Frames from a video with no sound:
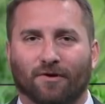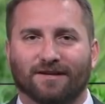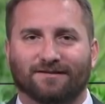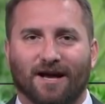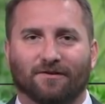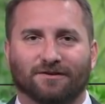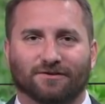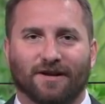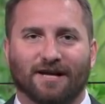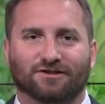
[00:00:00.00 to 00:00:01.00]
breakdown
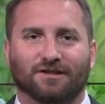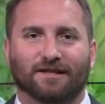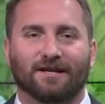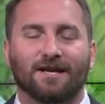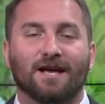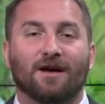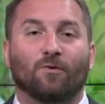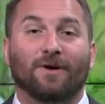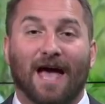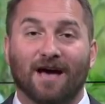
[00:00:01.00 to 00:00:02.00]
internationally,
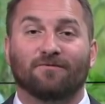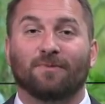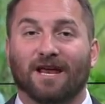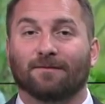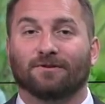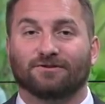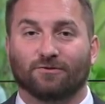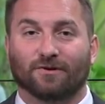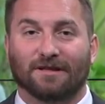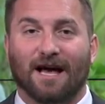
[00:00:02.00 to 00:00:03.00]
we have been able
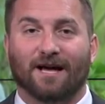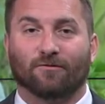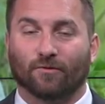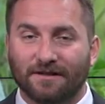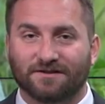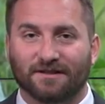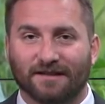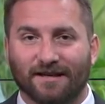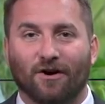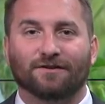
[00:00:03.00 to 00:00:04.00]
to rely
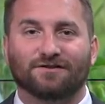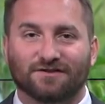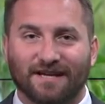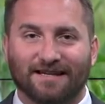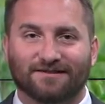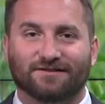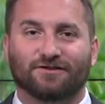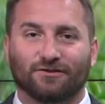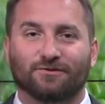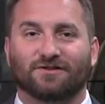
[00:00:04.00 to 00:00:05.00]
recently on states to
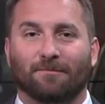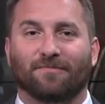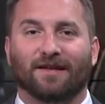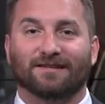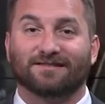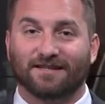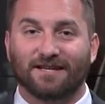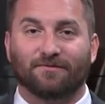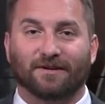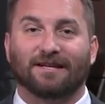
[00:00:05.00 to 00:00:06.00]
do something
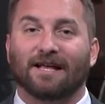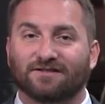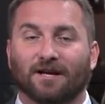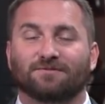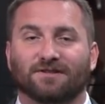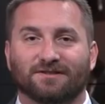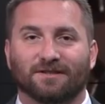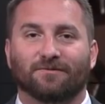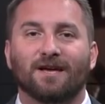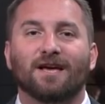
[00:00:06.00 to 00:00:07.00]
significant and
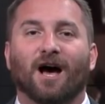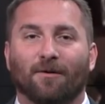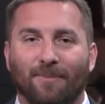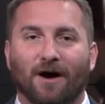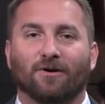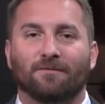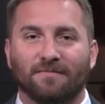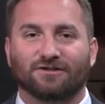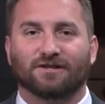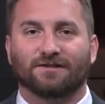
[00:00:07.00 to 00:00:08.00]
substantive about
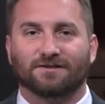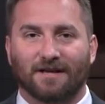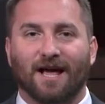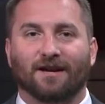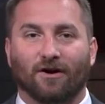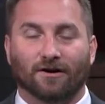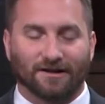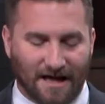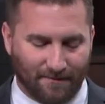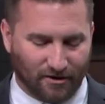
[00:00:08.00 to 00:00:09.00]
emissions and our
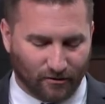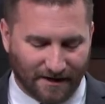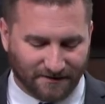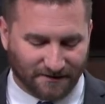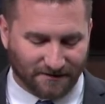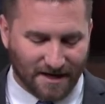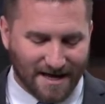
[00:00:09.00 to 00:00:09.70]
climate crisis.